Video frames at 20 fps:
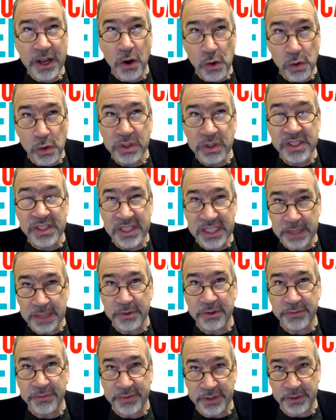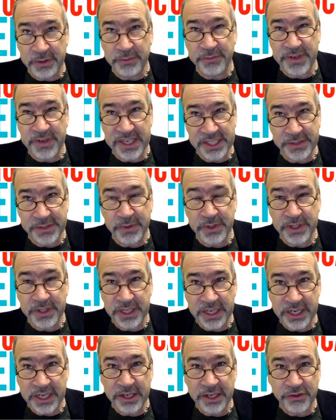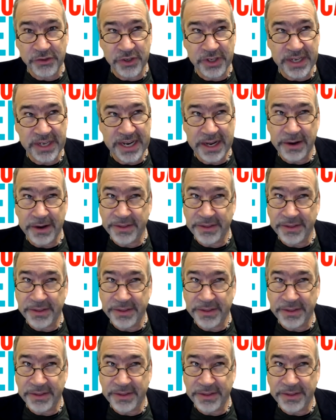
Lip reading: oldest labor film festival in the country now.